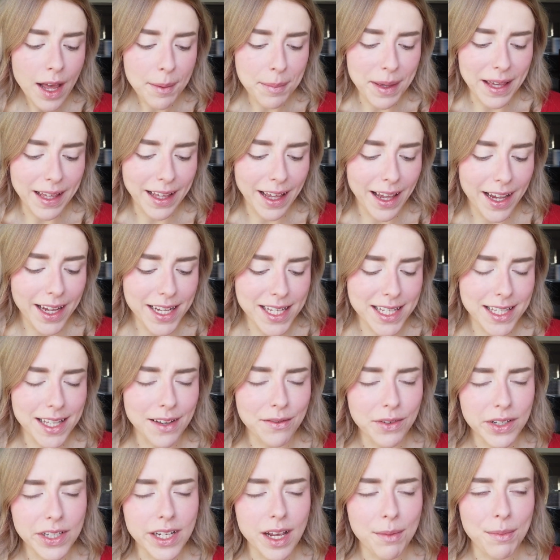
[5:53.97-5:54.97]
because
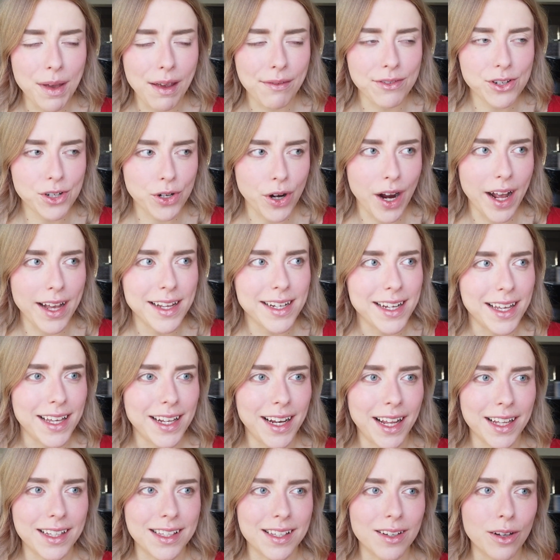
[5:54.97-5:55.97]
every time I've tried
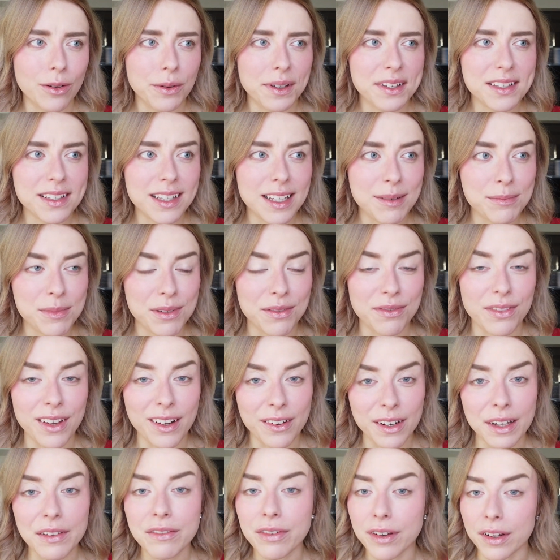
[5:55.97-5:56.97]
it, it's always seemed
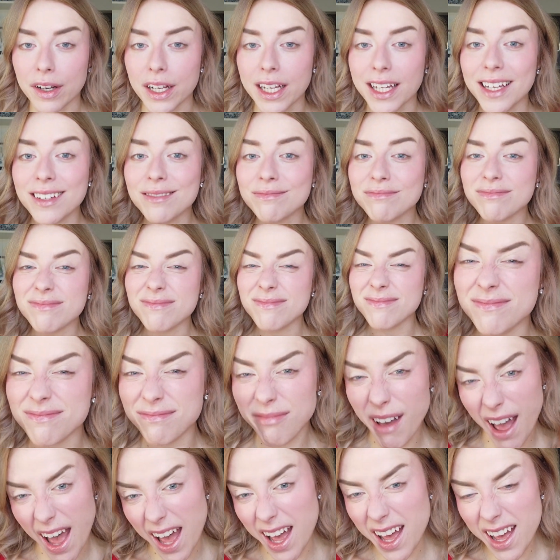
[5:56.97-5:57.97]
very, very
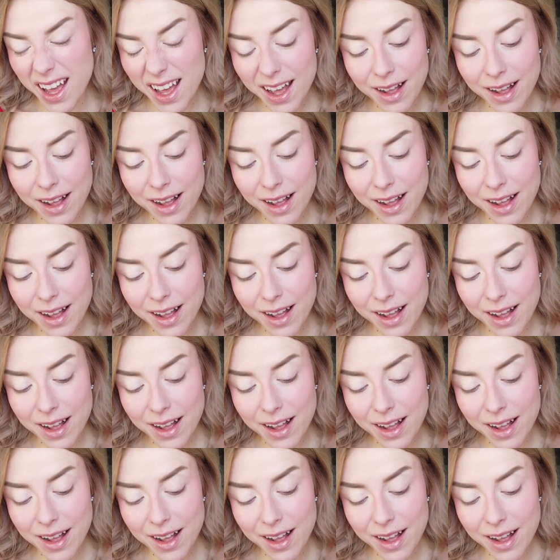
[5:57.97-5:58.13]
meh